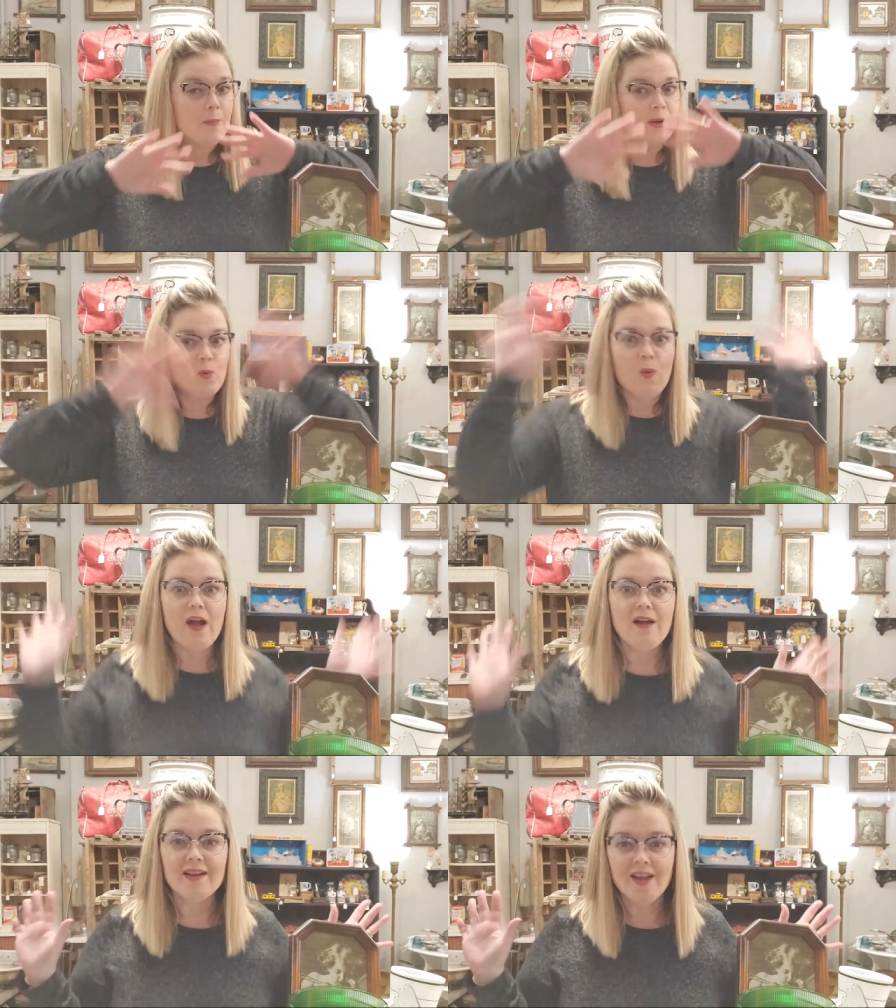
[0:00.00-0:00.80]
But
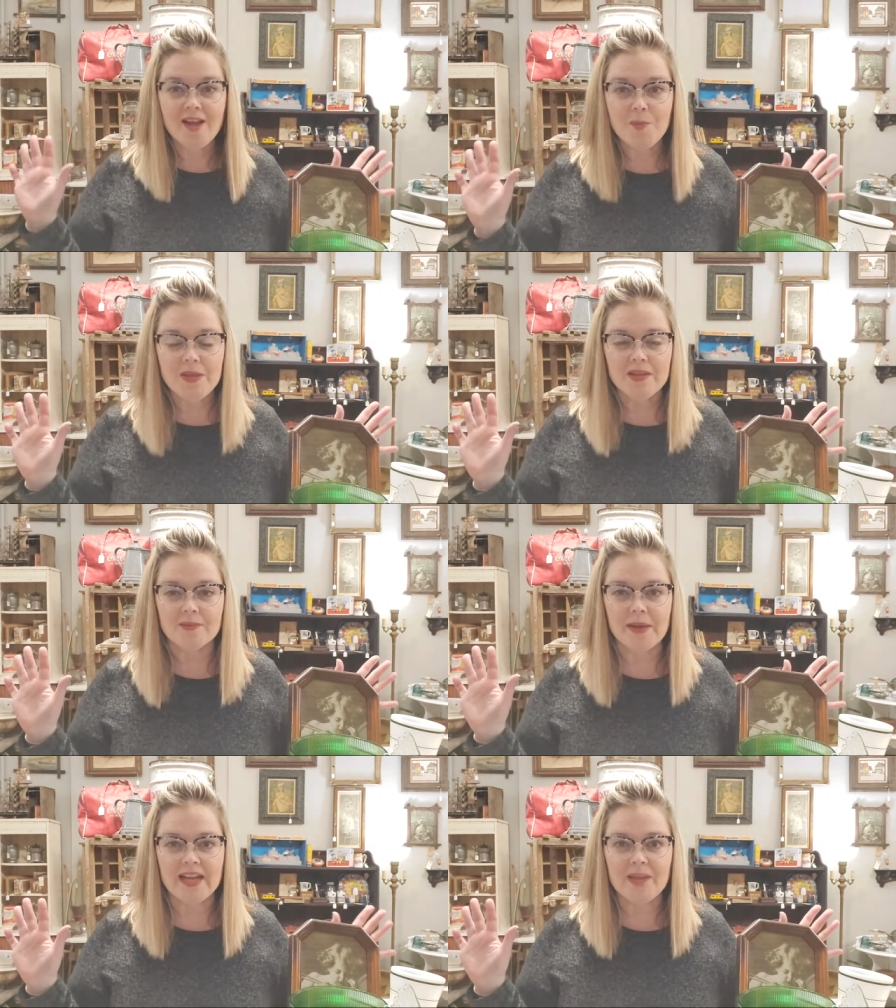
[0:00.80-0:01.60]
welcome.
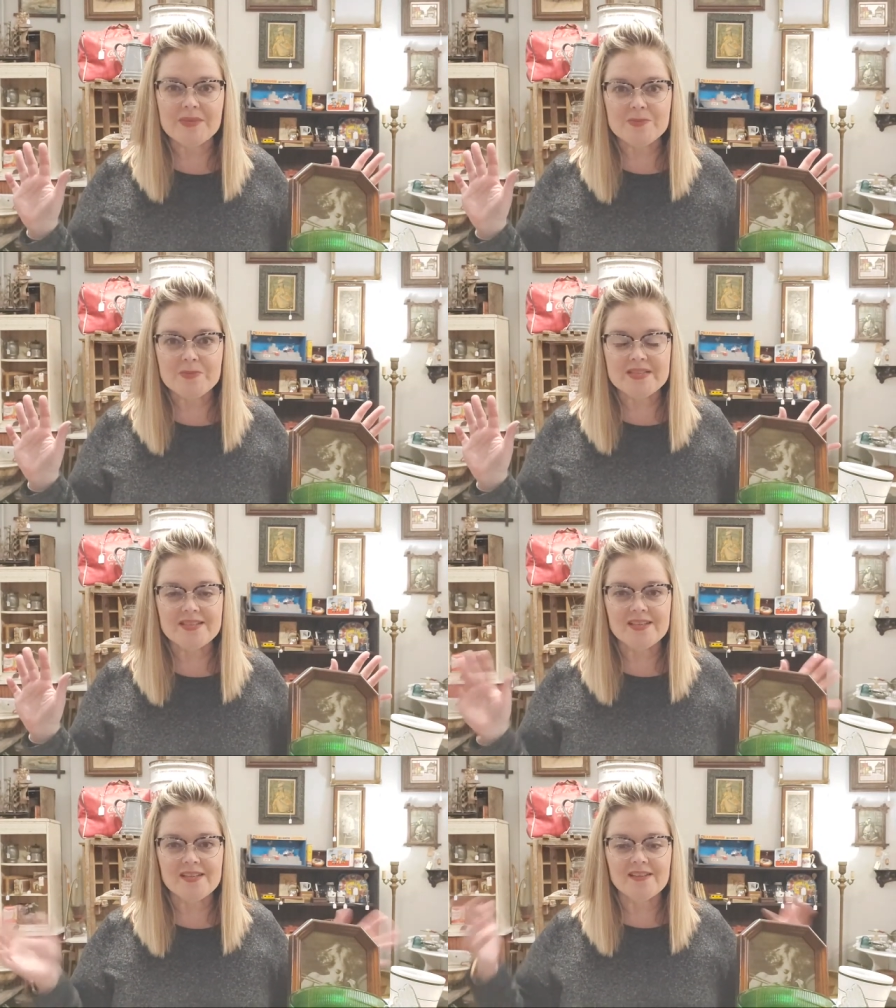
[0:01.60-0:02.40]
My name is
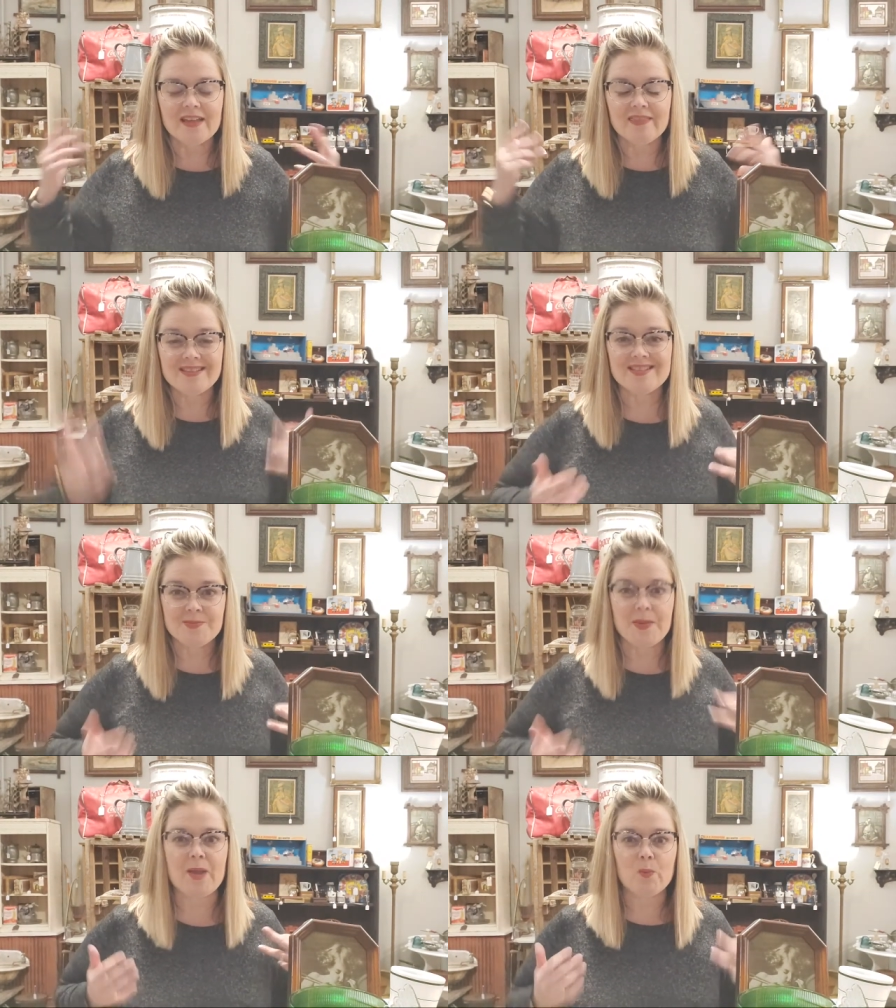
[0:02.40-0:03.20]
Misty, and this
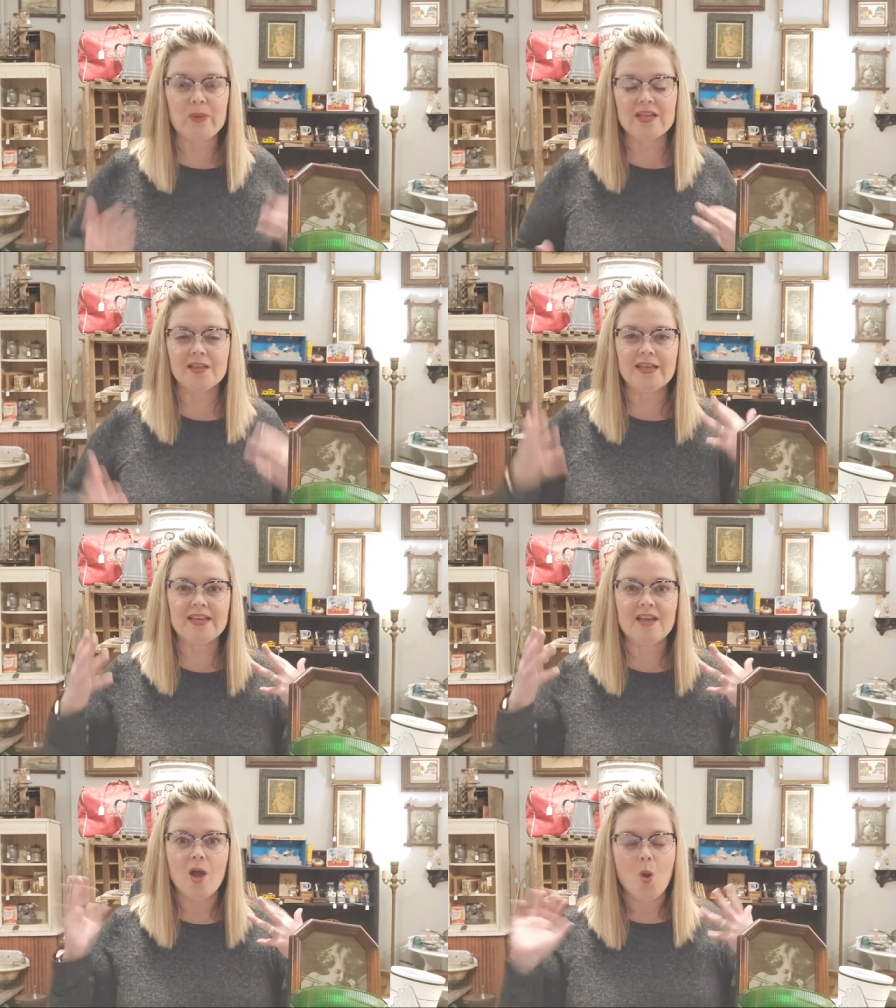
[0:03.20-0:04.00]
is my
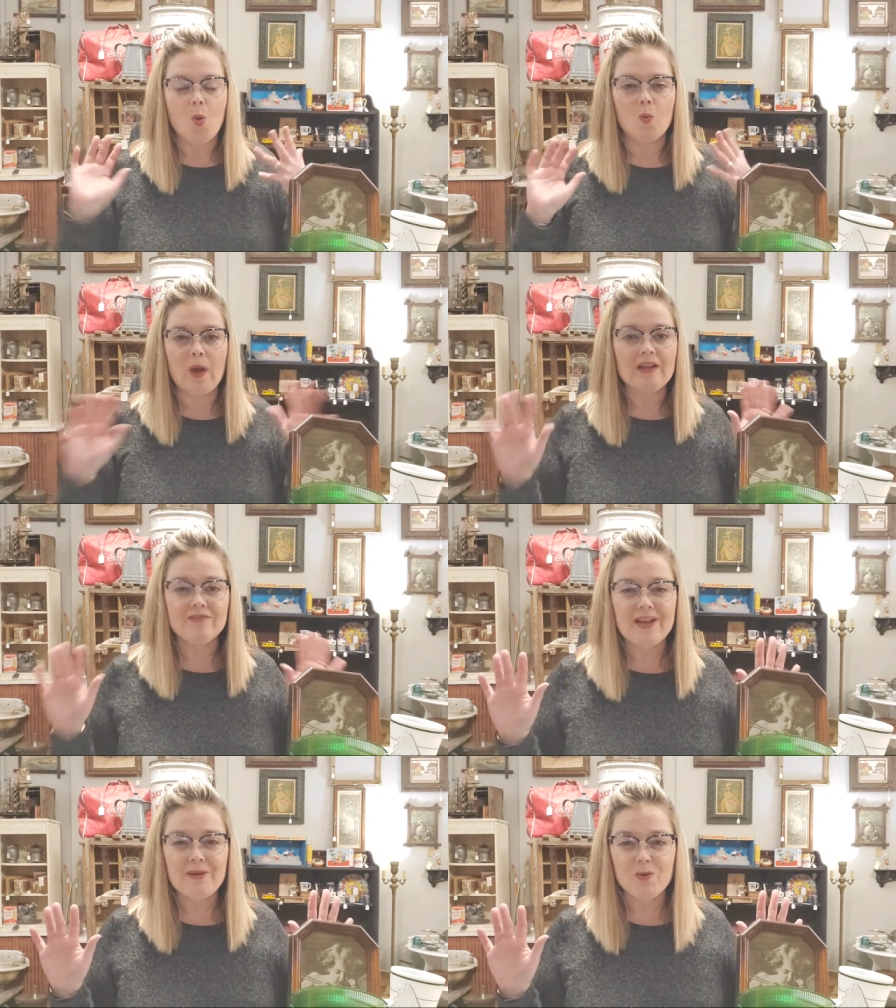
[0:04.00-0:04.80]
weekly
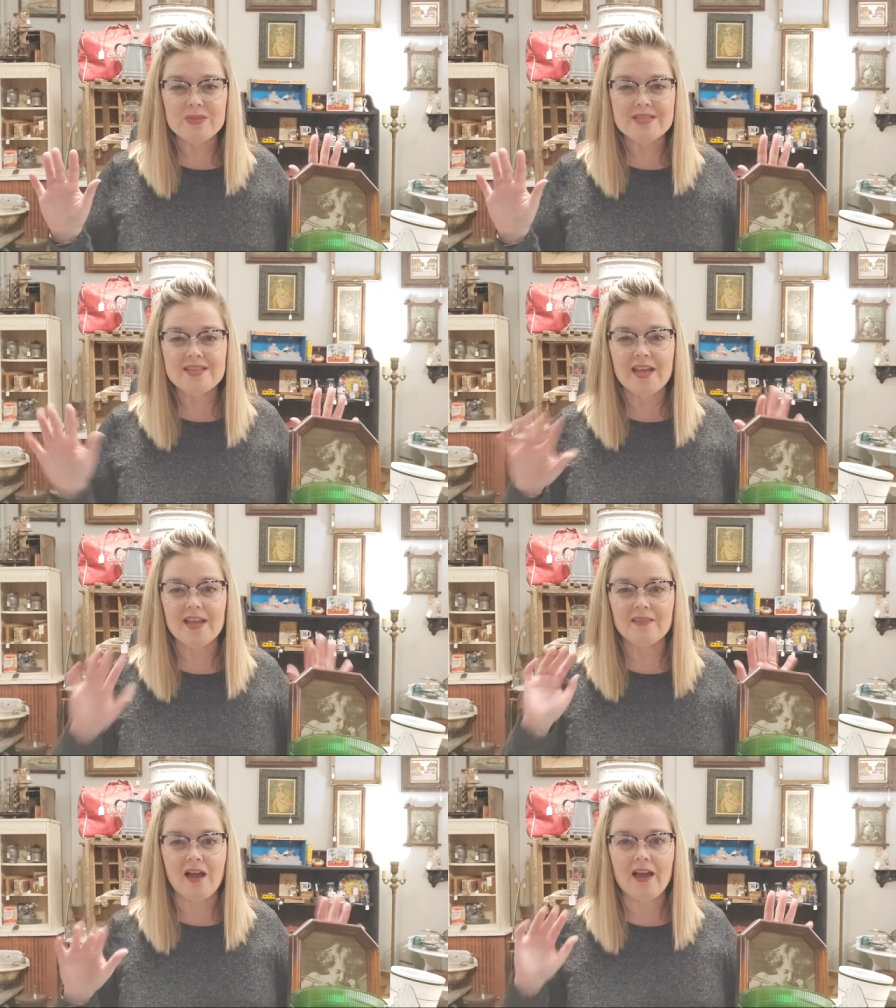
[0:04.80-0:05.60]
Wildflower
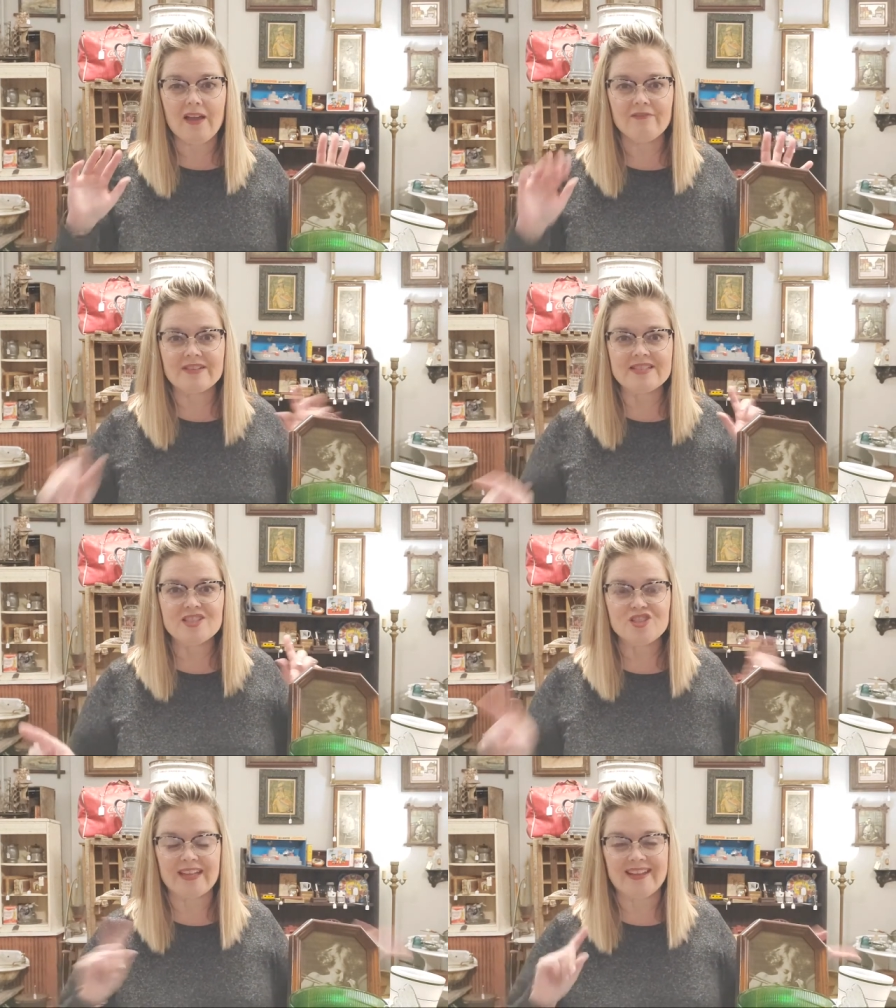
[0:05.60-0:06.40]
Wednesday live
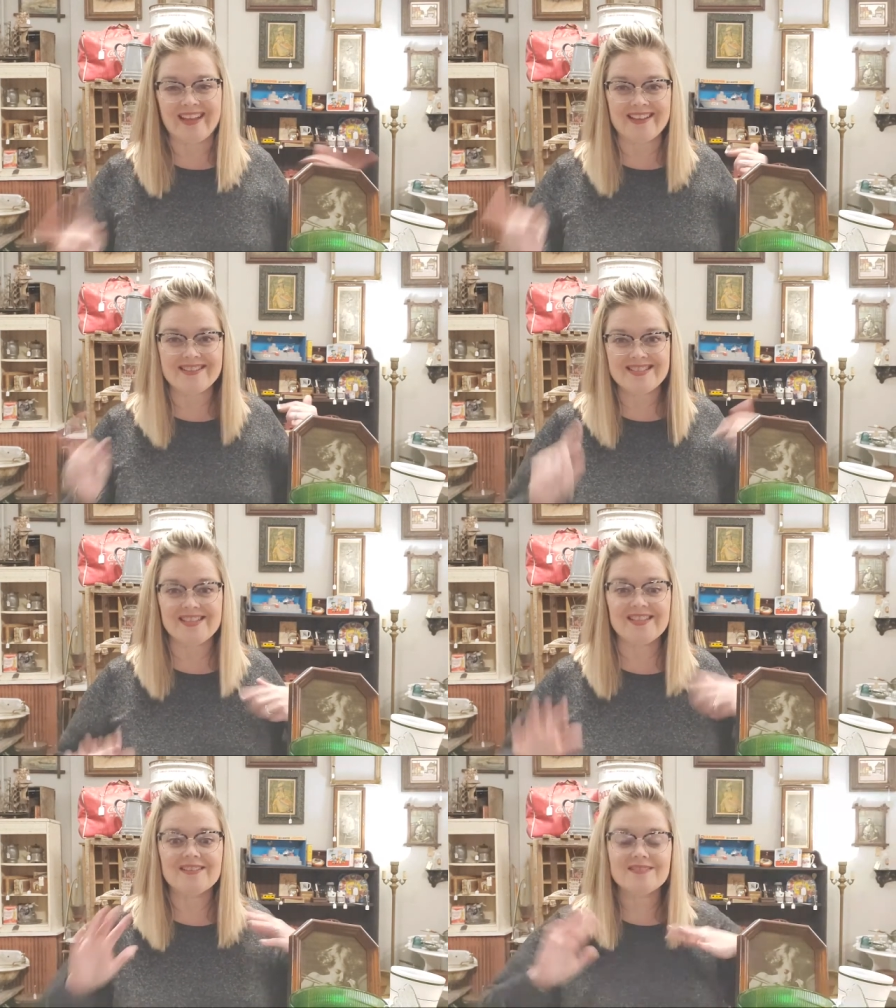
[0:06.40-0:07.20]
vintage and
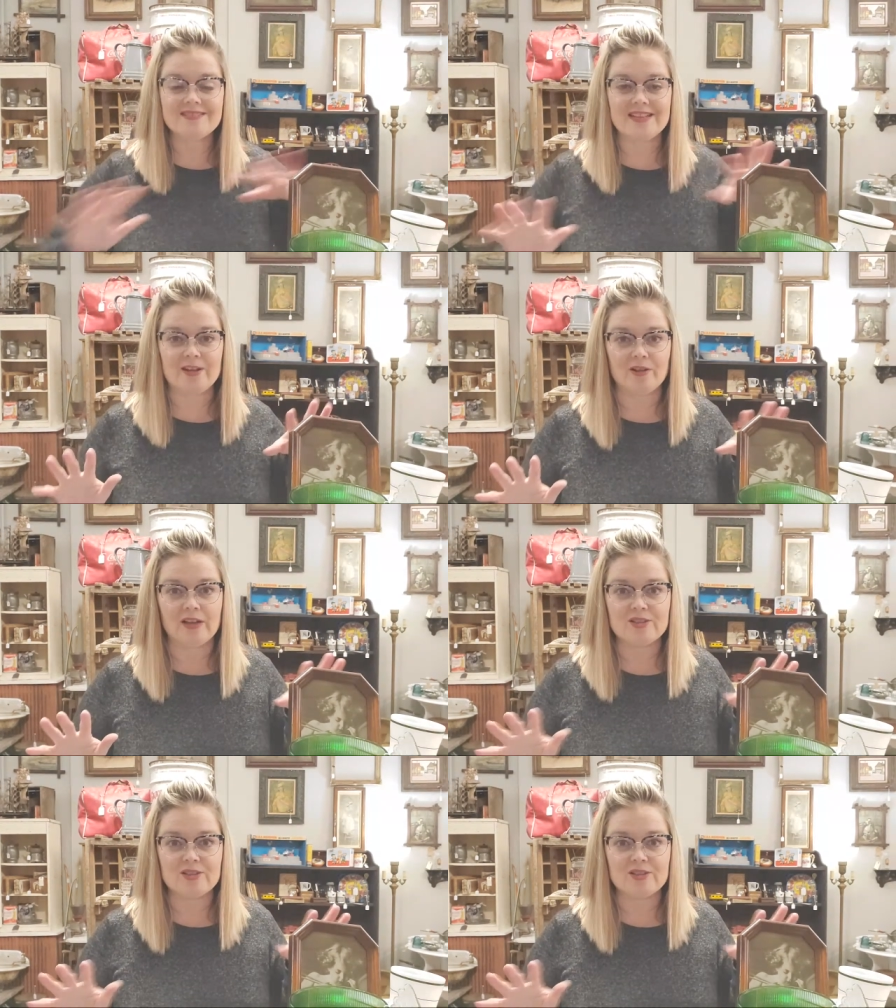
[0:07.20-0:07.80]
antique sale.